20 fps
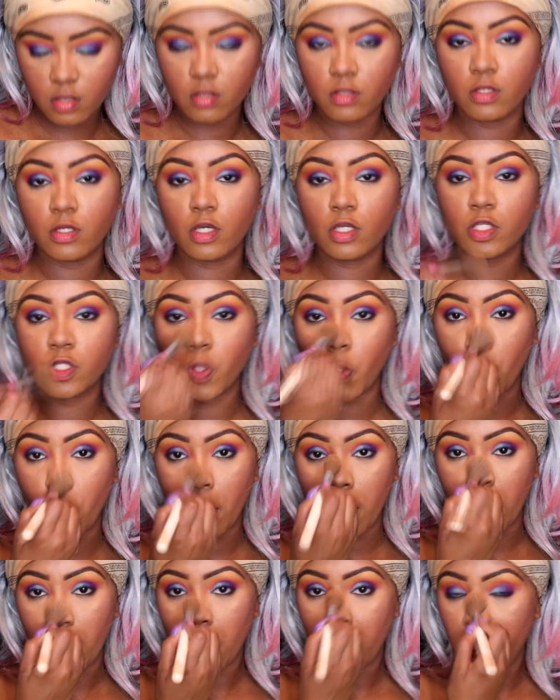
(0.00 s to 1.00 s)
dust
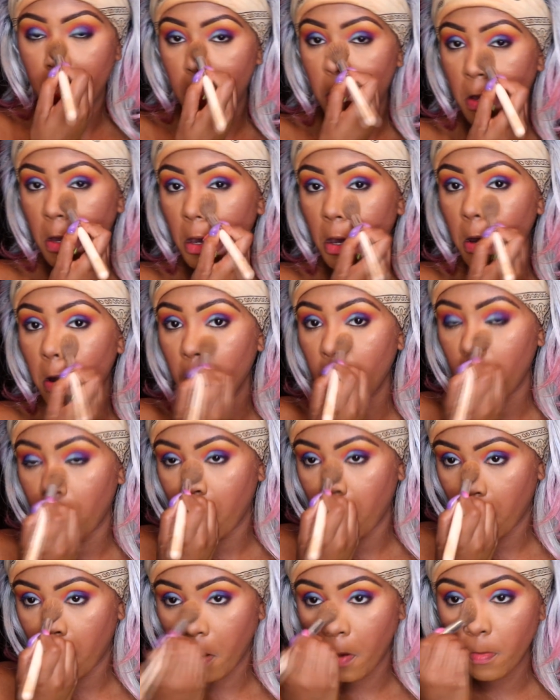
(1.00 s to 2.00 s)
away
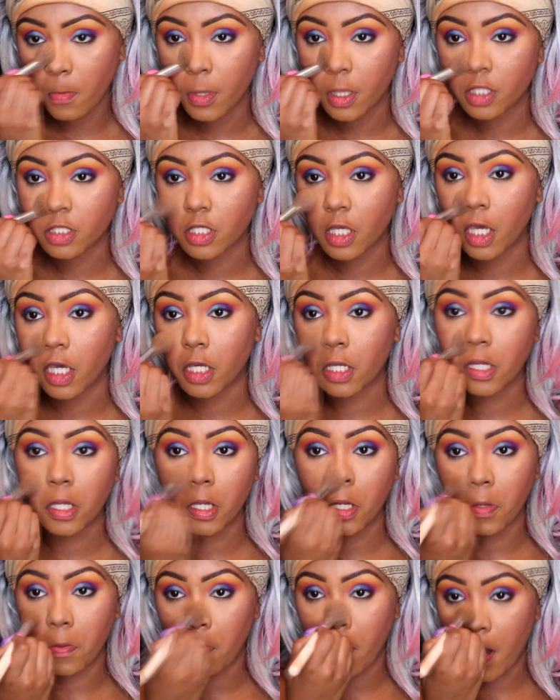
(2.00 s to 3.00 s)
this
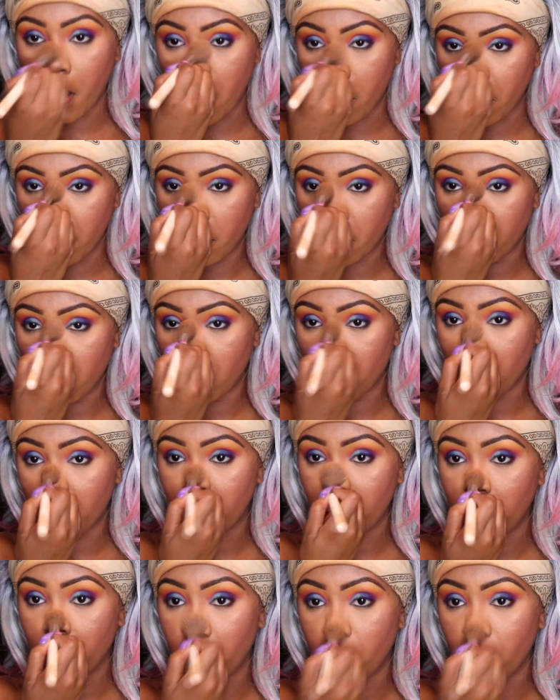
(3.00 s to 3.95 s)
extra powder here.